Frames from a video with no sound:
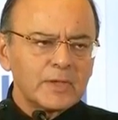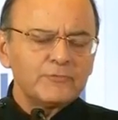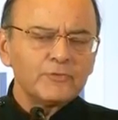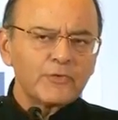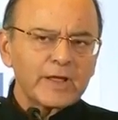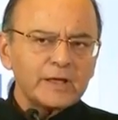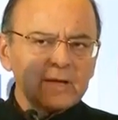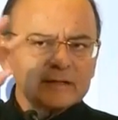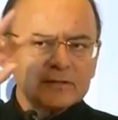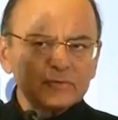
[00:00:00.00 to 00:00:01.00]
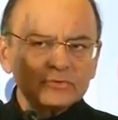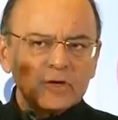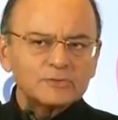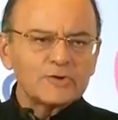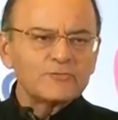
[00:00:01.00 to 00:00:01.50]
If you recollect the
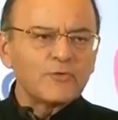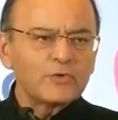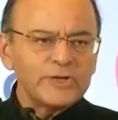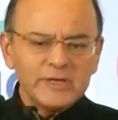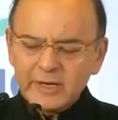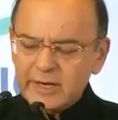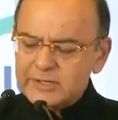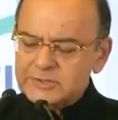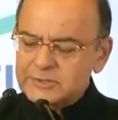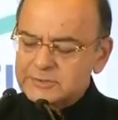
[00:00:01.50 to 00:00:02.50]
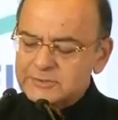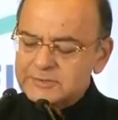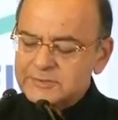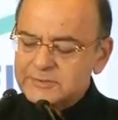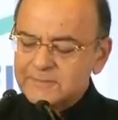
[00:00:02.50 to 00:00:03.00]
2014
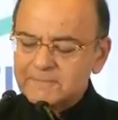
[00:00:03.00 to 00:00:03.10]
elections,